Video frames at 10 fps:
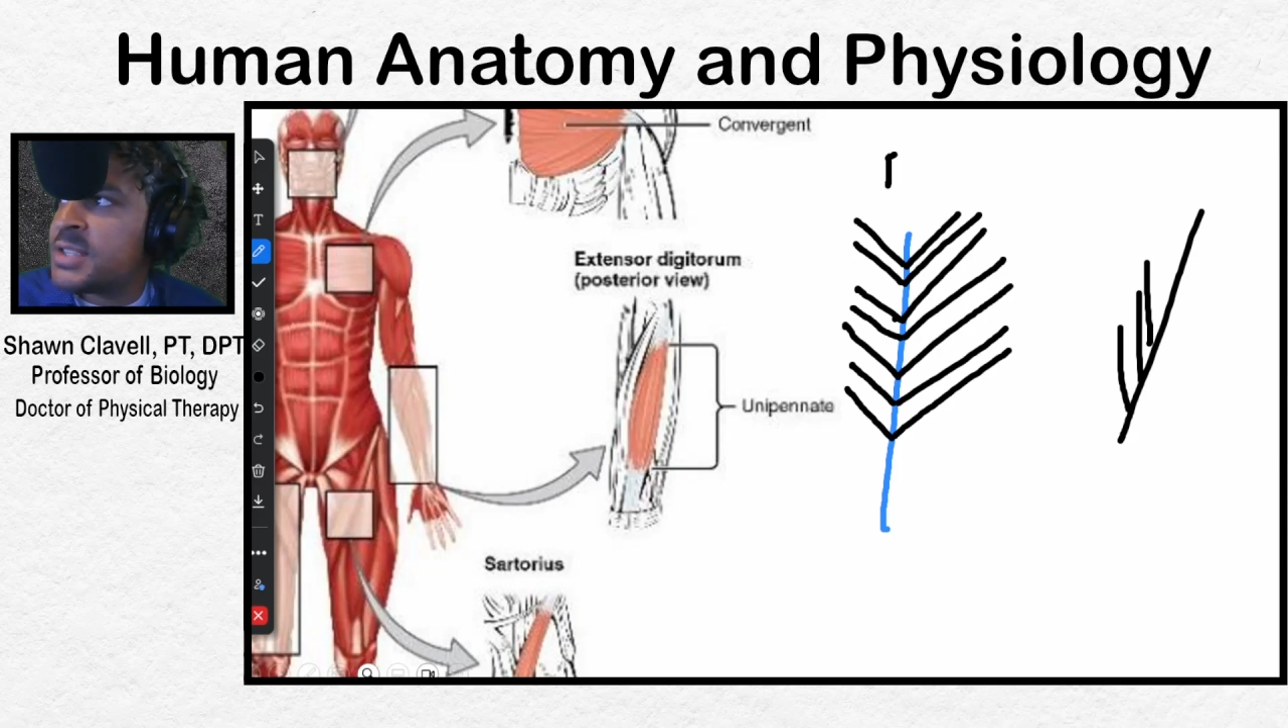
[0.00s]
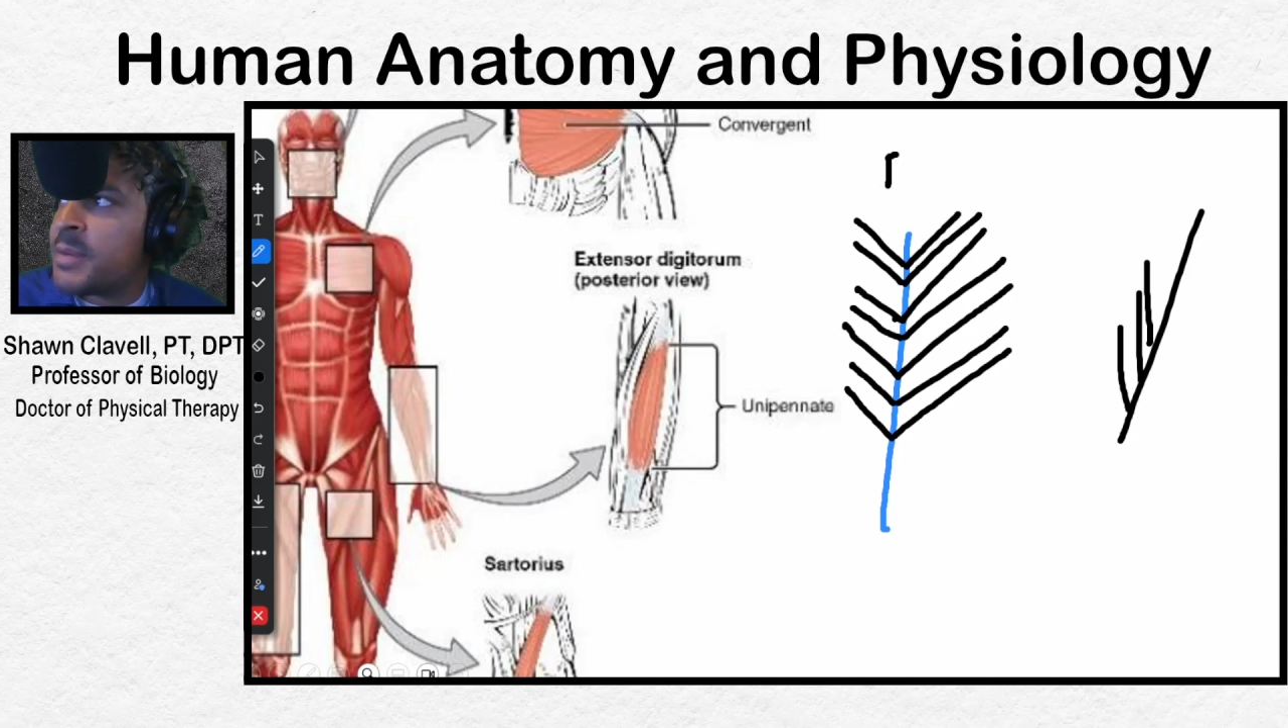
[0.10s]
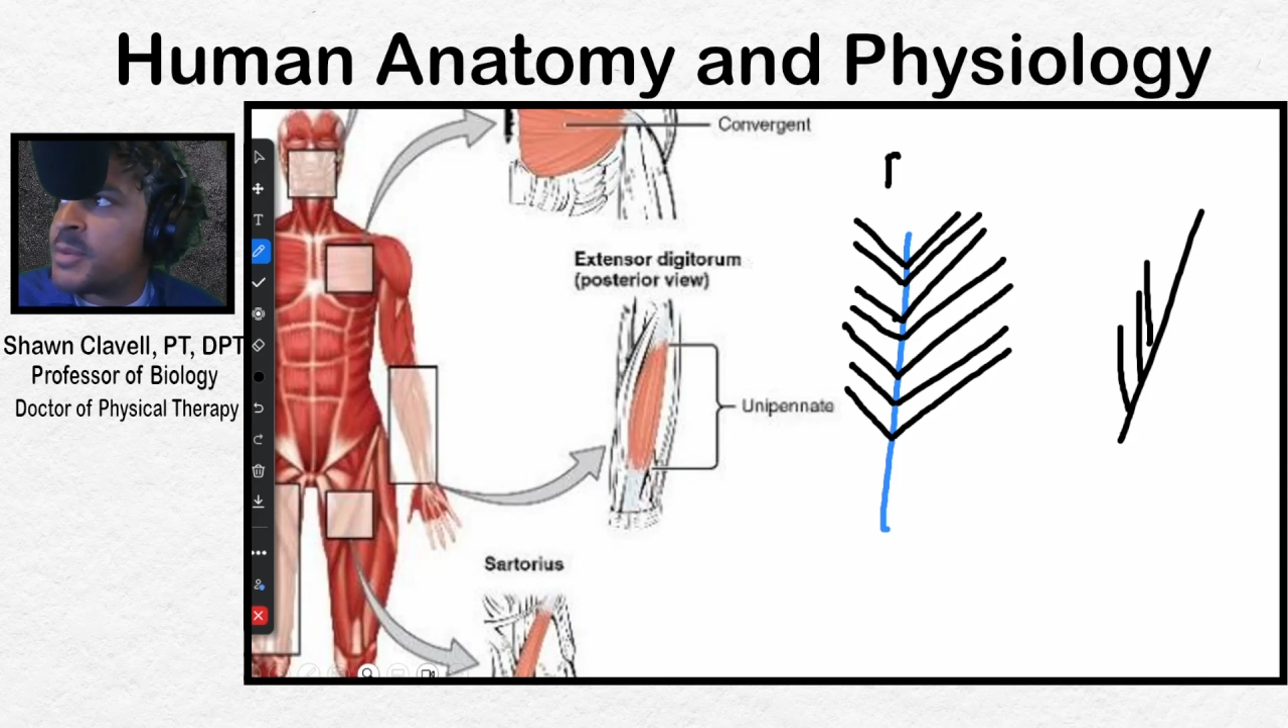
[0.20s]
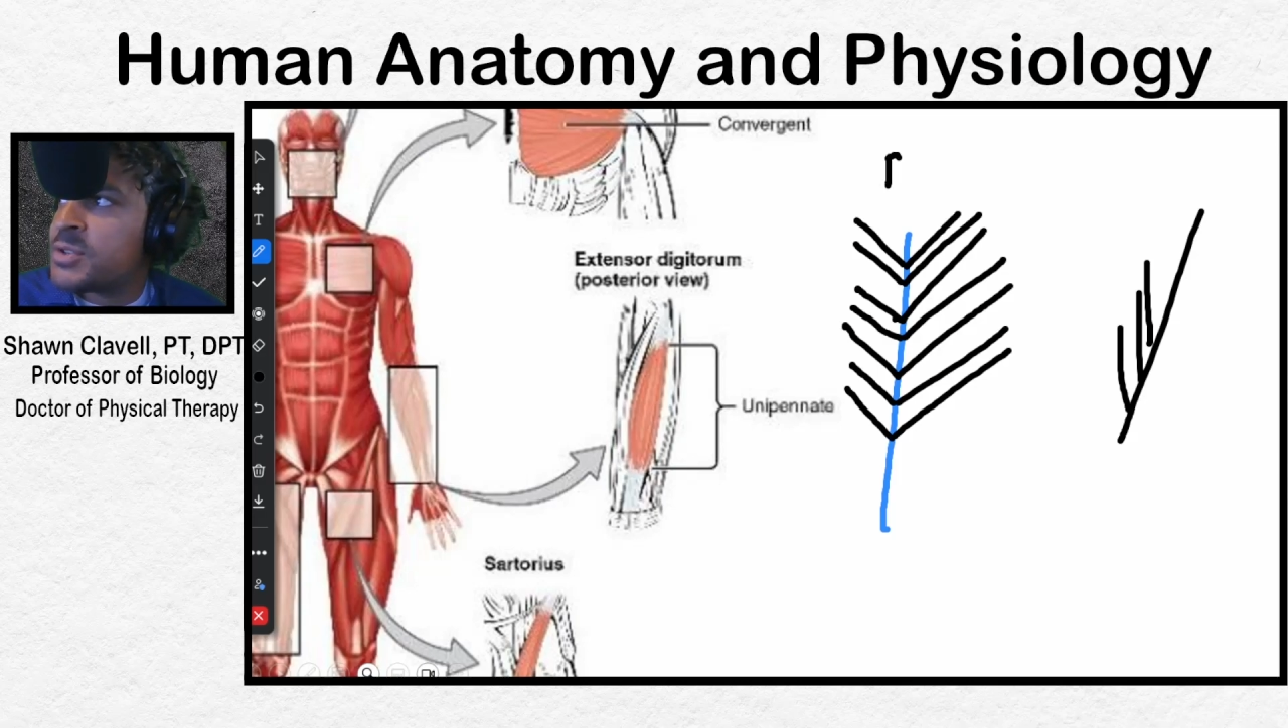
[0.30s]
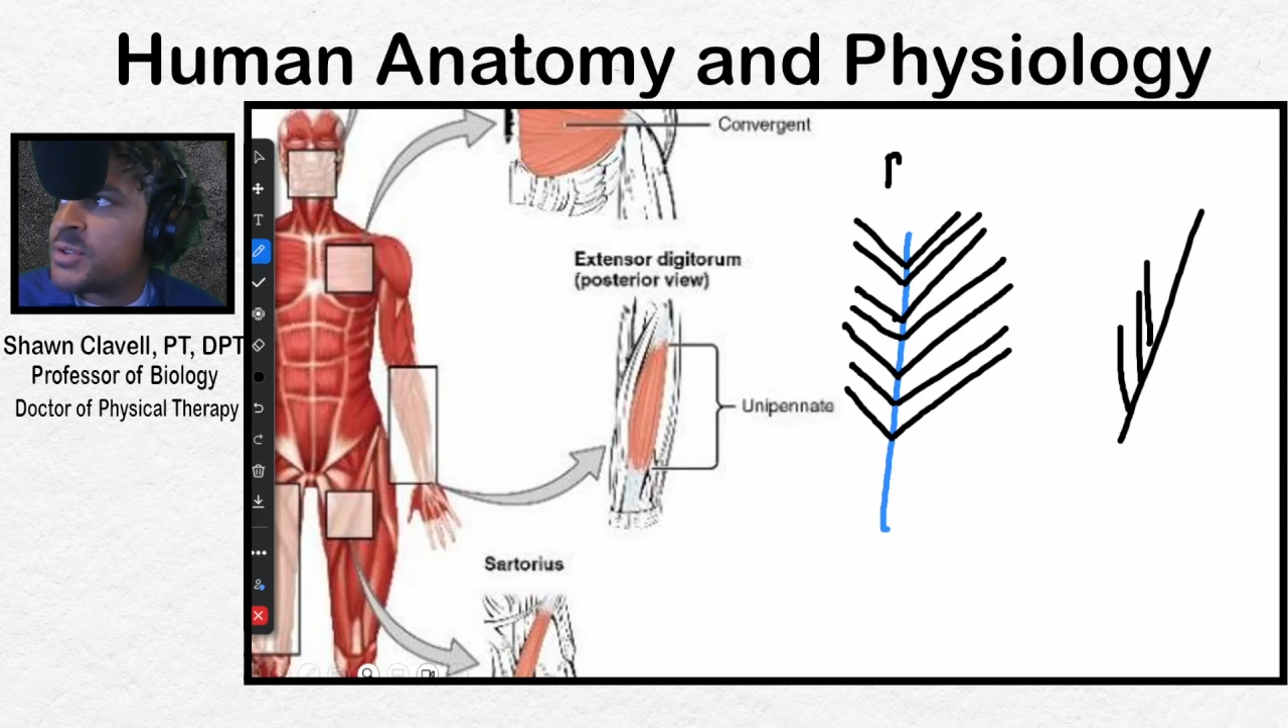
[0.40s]

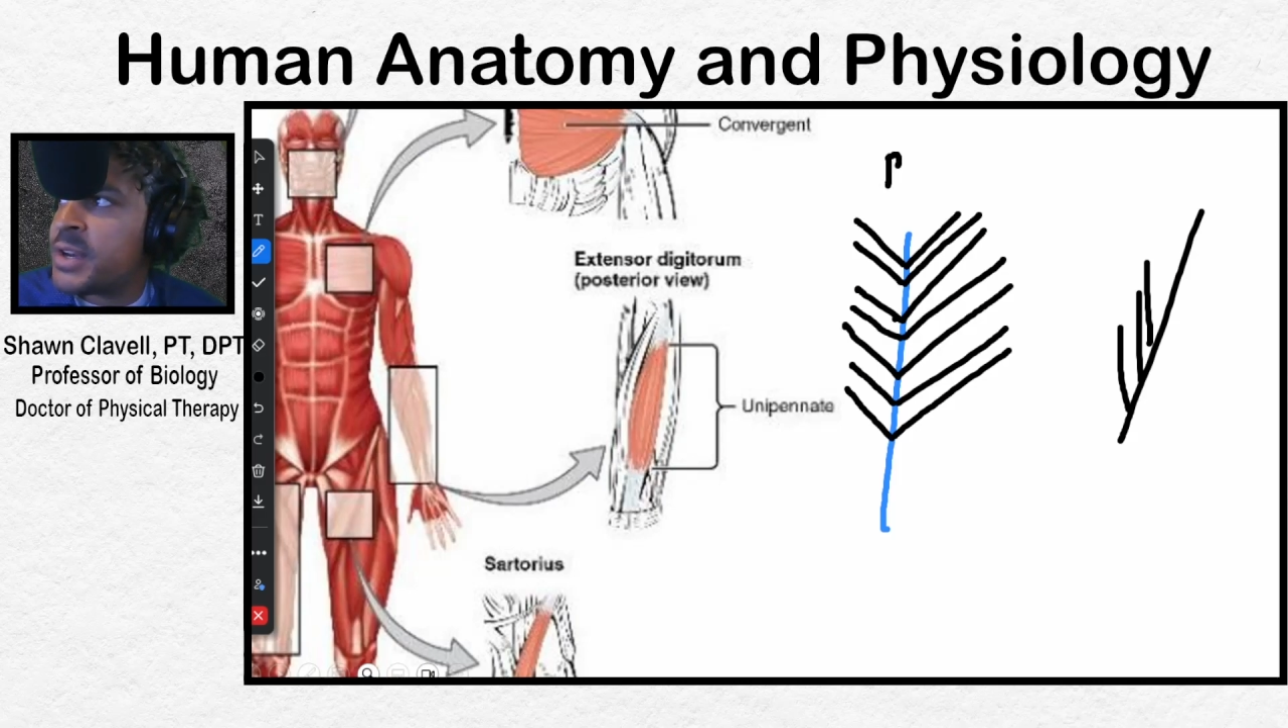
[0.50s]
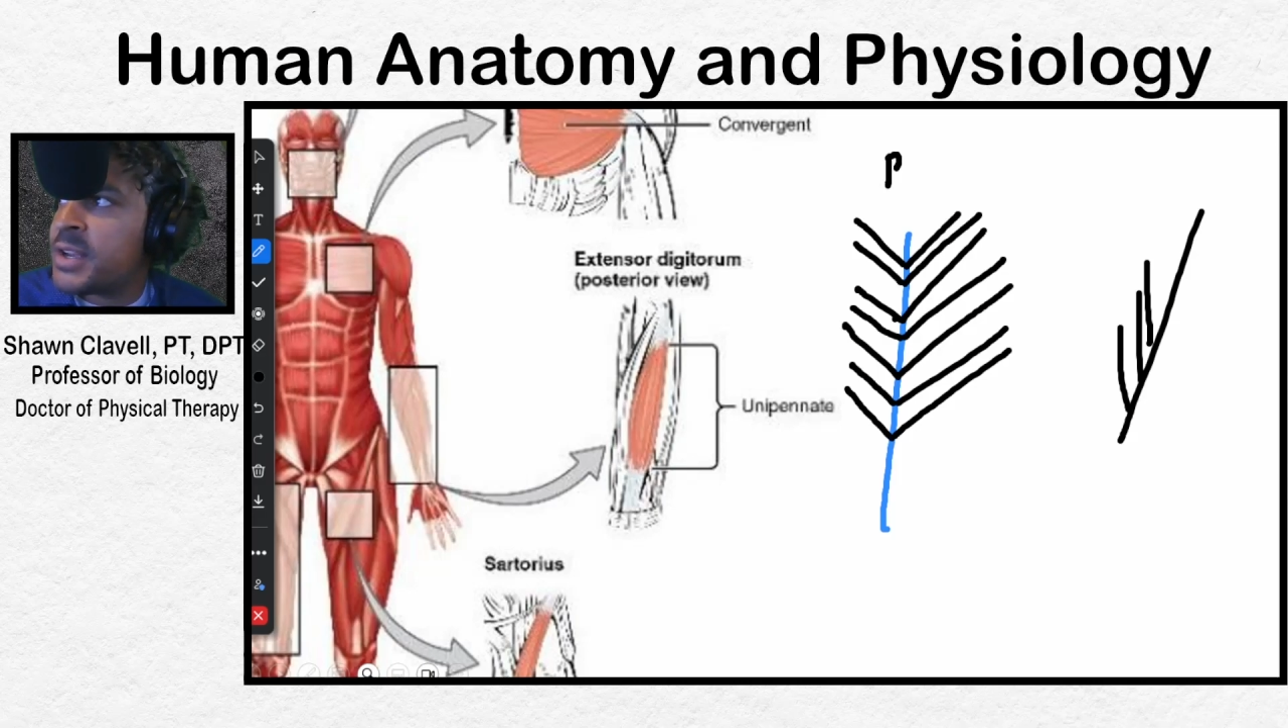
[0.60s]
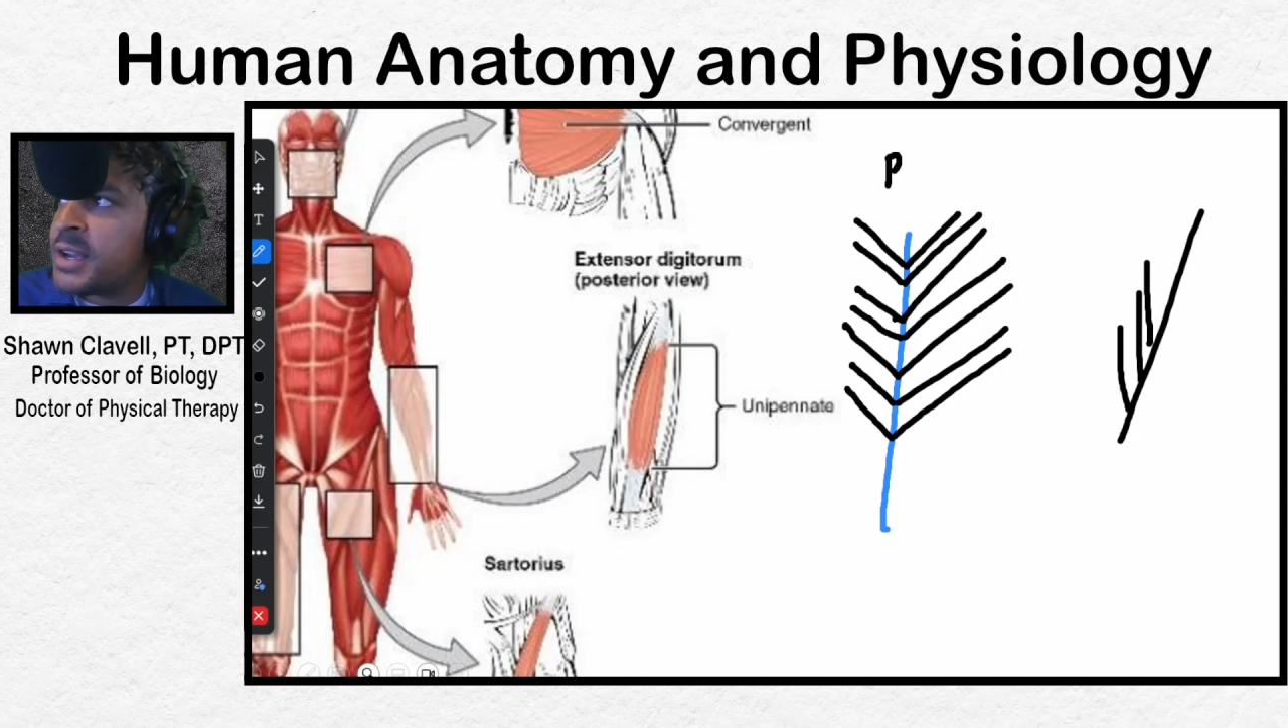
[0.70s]
demonstrated.